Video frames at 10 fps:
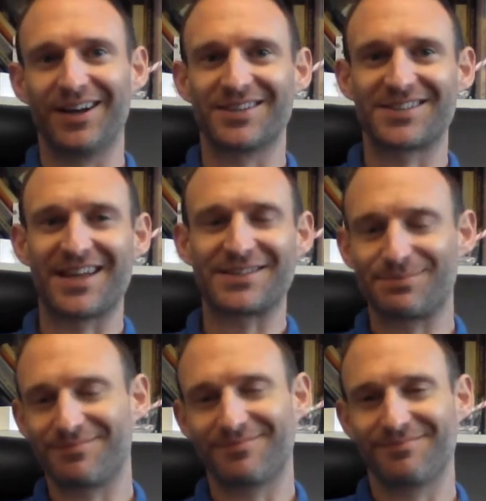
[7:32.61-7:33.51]
So
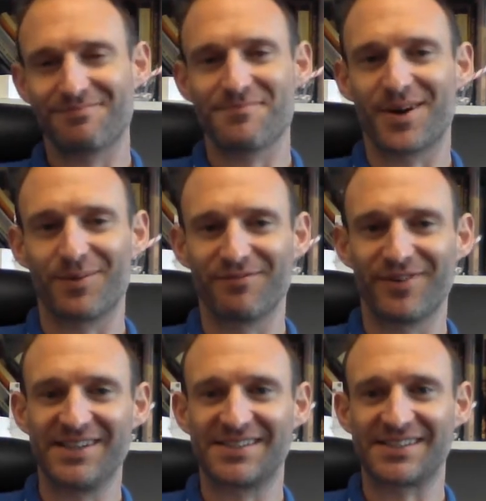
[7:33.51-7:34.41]
that's my one for
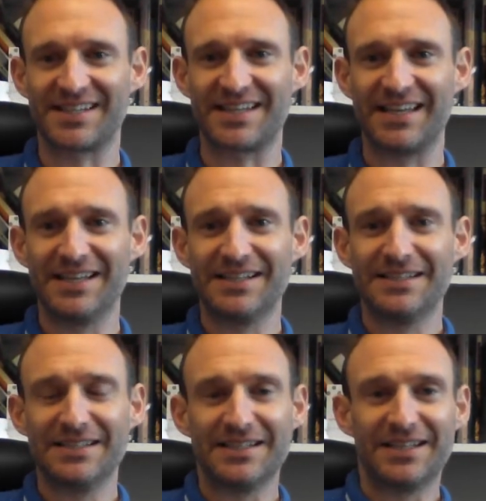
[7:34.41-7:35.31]
Easter Sunday.
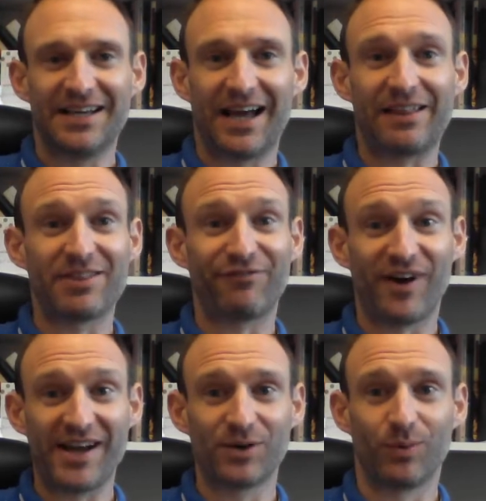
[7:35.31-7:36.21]
And then the
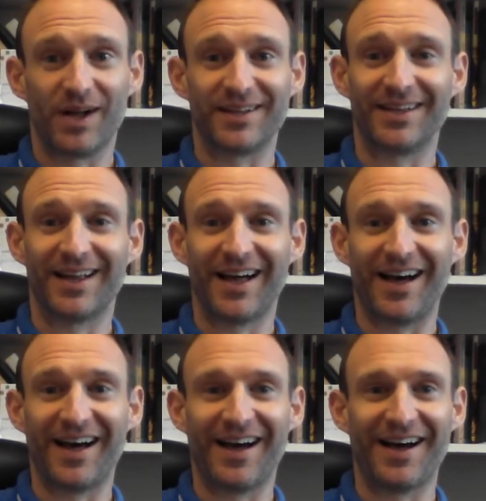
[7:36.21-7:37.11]
final one,
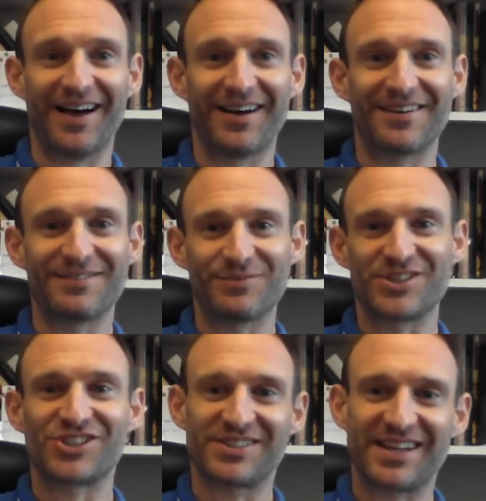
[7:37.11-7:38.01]

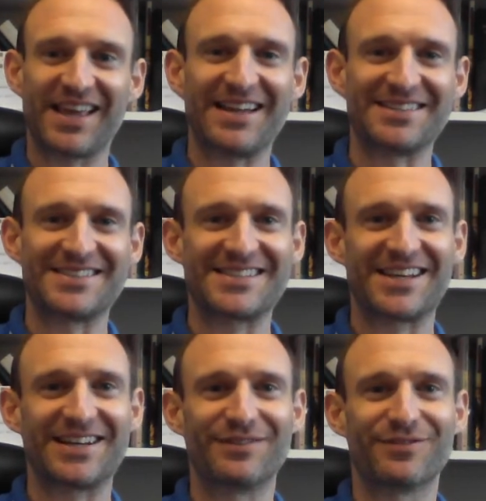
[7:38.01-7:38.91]
which again
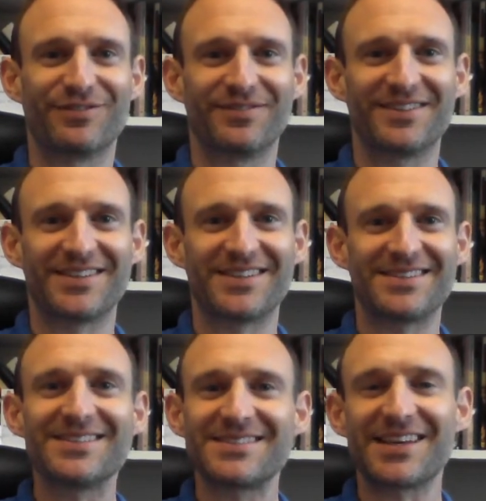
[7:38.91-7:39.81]
kind of
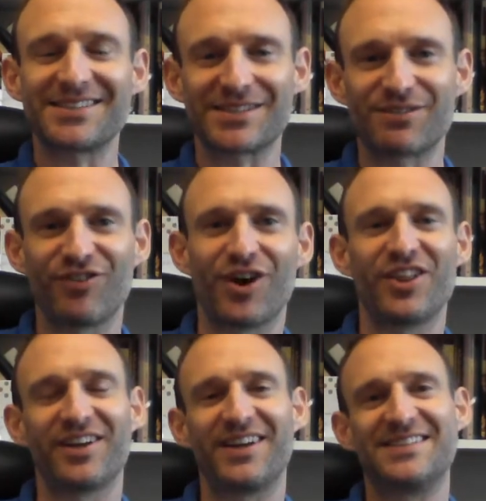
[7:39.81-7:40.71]
takes us
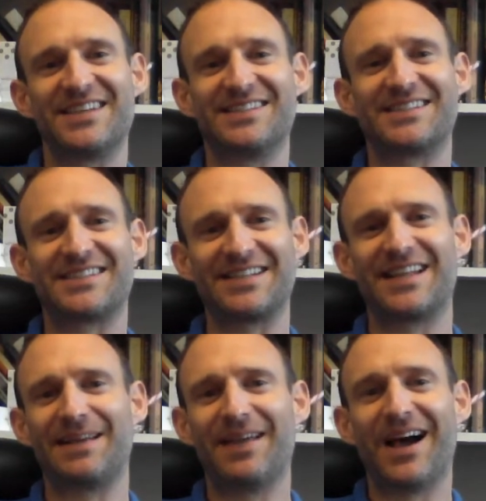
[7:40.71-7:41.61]
further into Easter
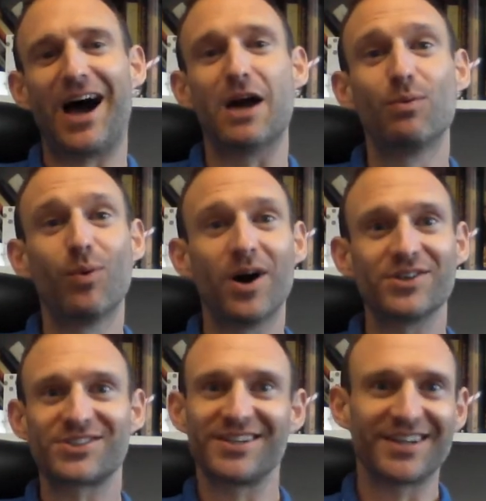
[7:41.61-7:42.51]
Sunday. I
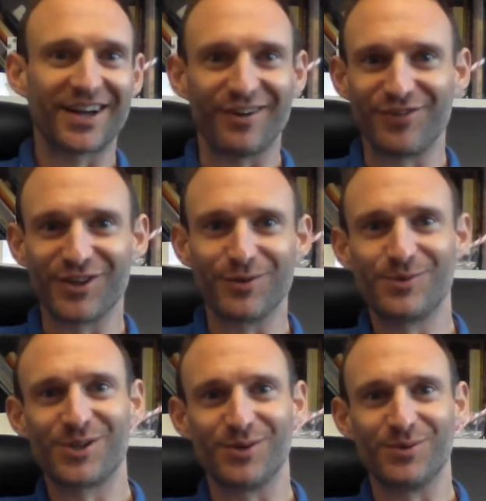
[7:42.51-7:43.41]
was going to go for
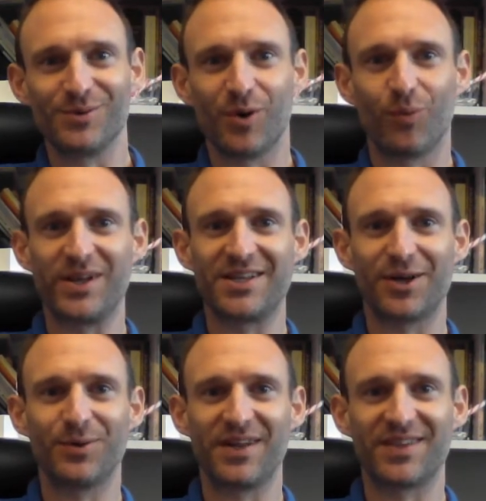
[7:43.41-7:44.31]
U2,
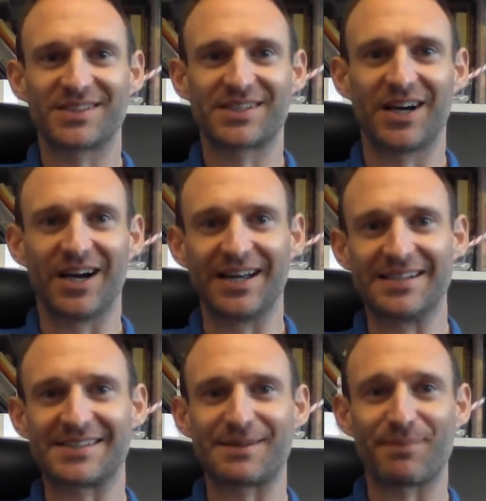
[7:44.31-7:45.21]
Window in the
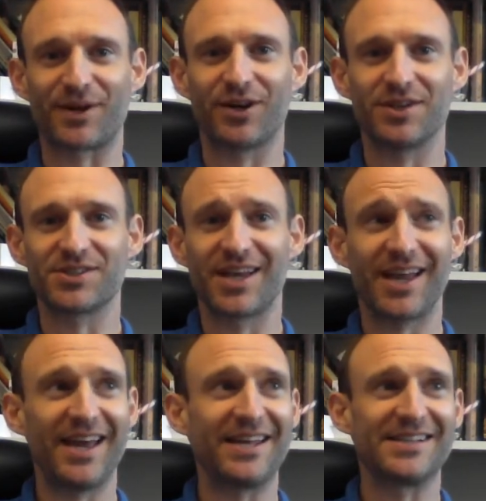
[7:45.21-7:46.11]
Skies, because
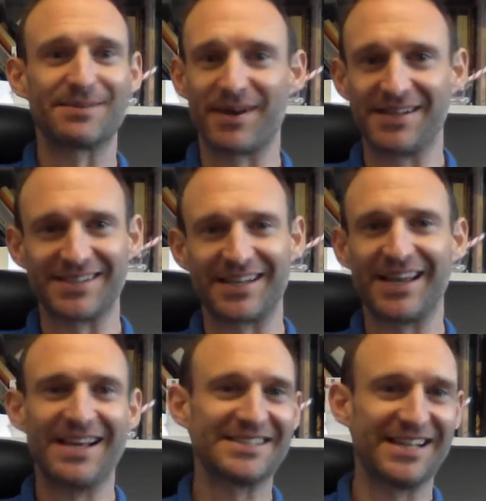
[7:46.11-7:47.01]
it is amazing.
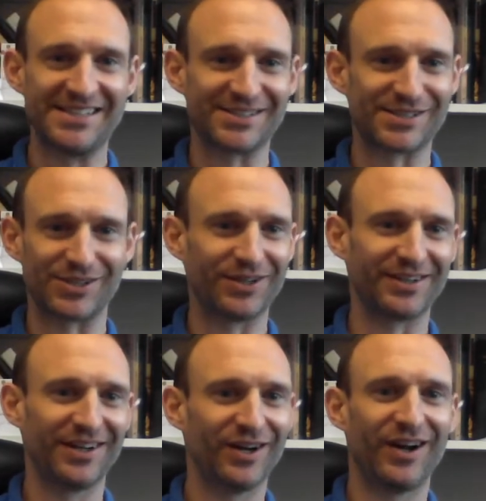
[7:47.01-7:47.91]
It is an Easter
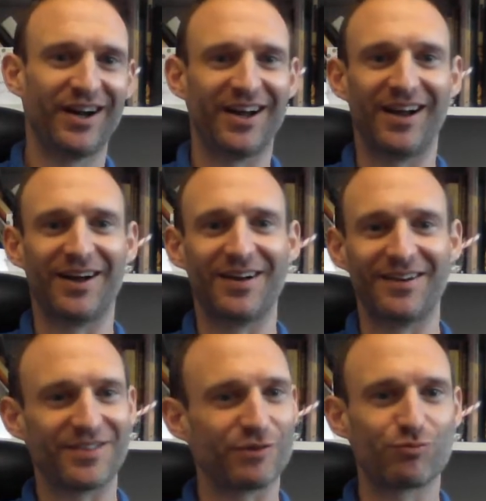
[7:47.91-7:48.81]
song.
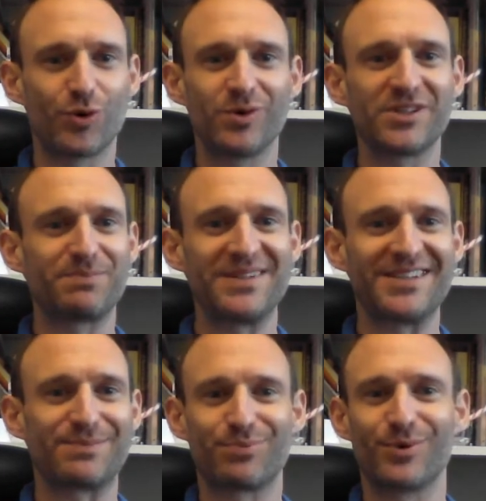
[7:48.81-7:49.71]
The rule has been
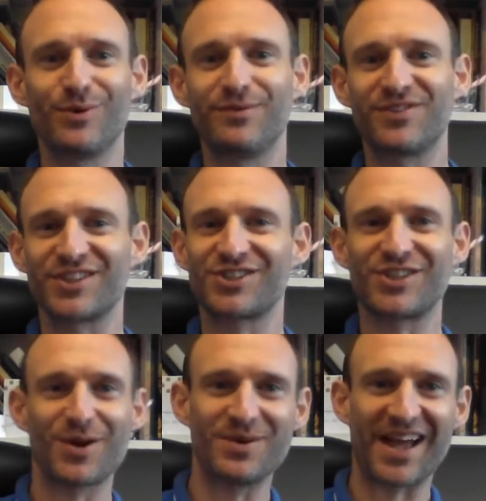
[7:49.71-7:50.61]
disproved, the
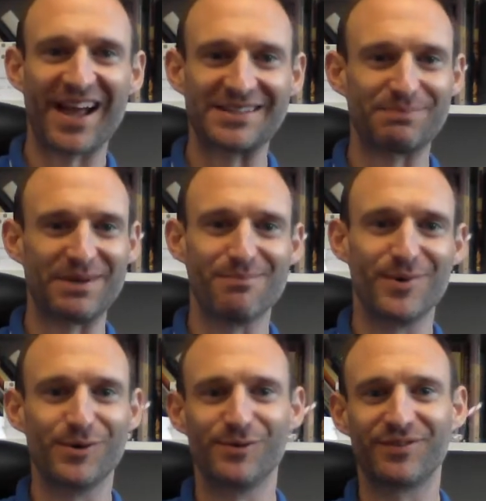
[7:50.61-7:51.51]
stone it has been
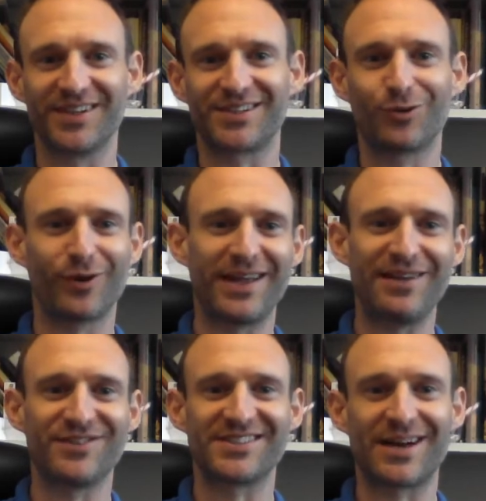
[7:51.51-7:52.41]
moved, the
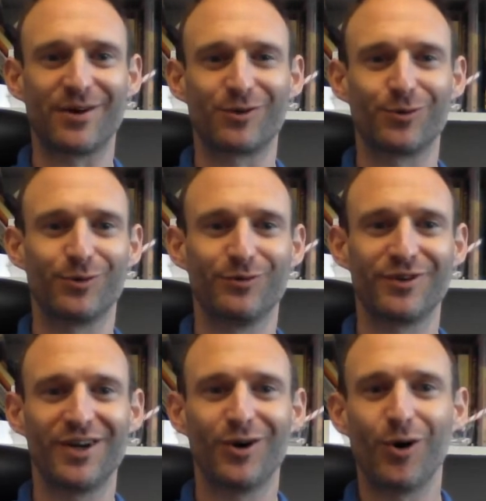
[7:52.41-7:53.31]
grave is now a groove,
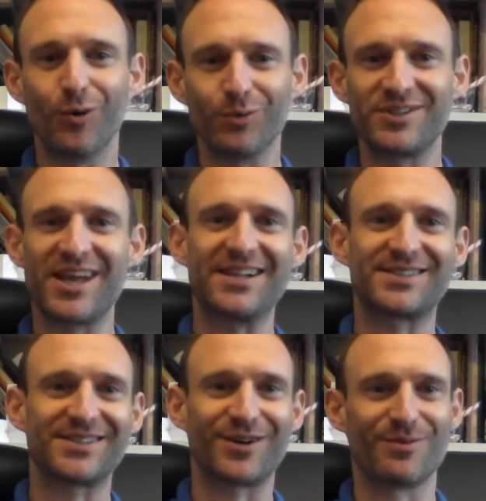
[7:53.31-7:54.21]
all
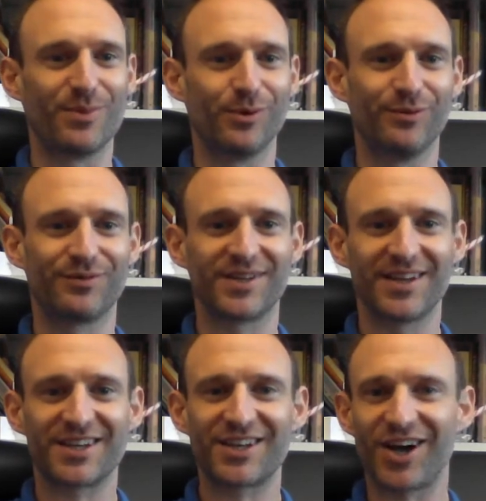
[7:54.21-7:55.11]
debts are removed.
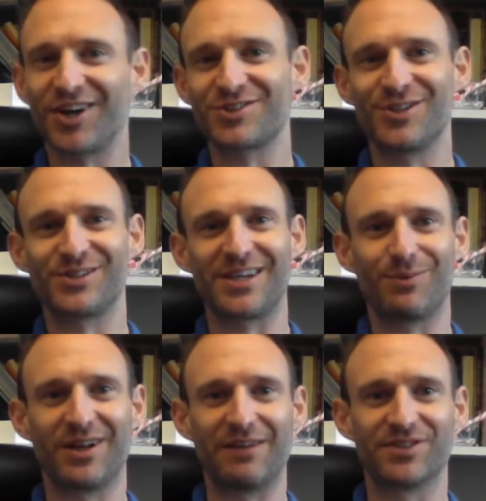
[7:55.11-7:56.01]
Can't you see
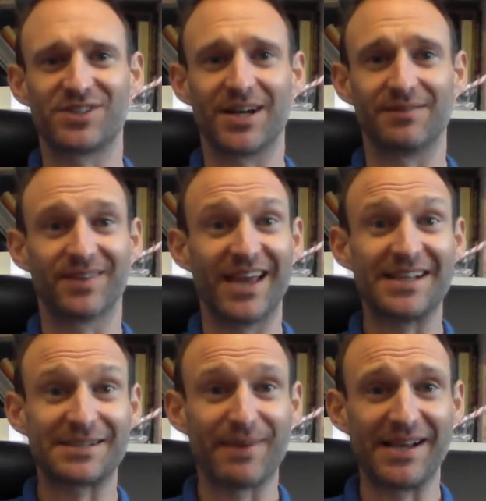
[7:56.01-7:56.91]
what love has done?
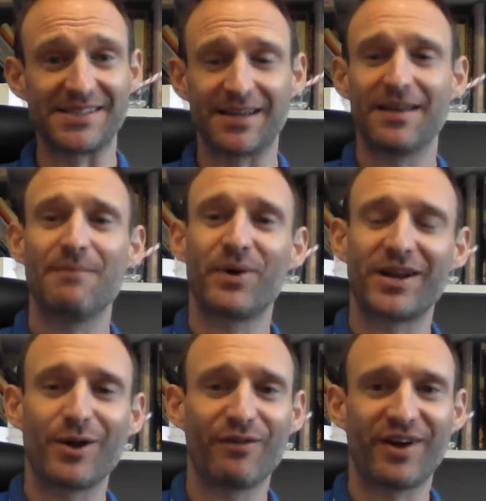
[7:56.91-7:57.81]
It's amazing. But I
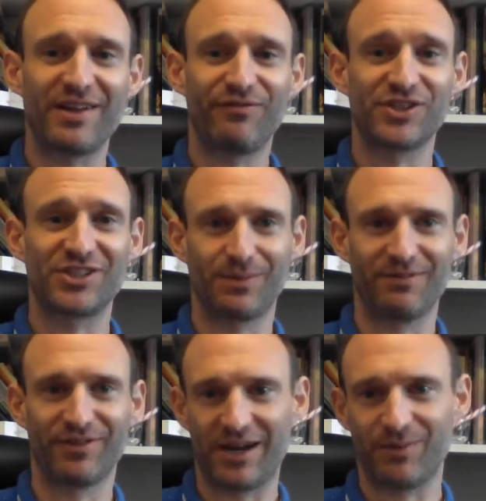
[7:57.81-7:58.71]
know if I officially
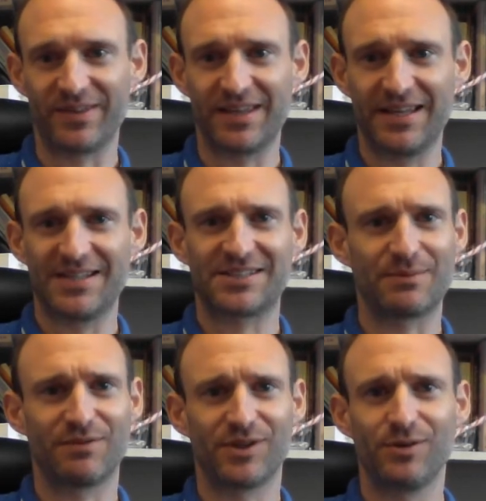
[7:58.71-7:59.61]
went for that one,
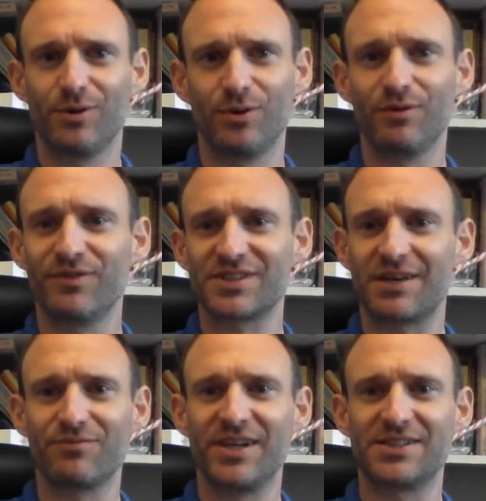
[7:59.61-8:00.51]
some of you who for
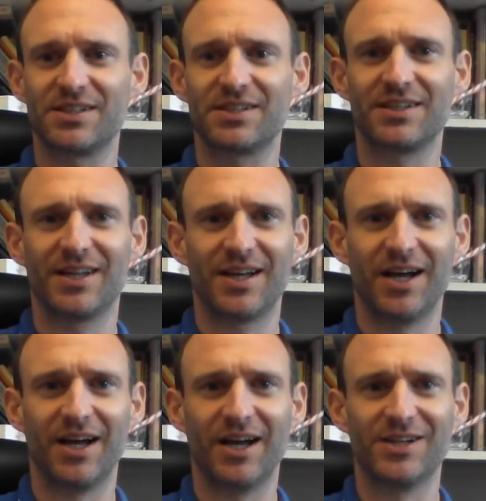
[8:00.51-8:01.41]
some reason
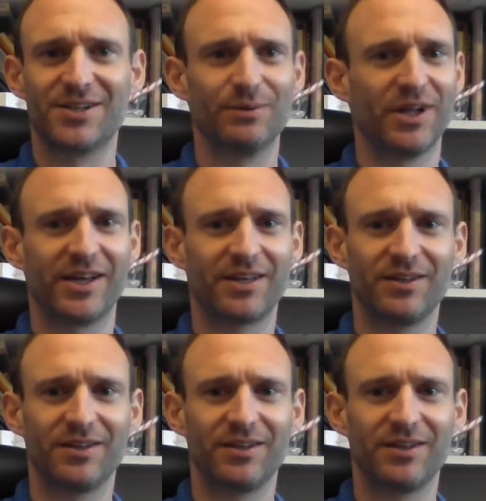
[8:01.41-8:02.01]
don't like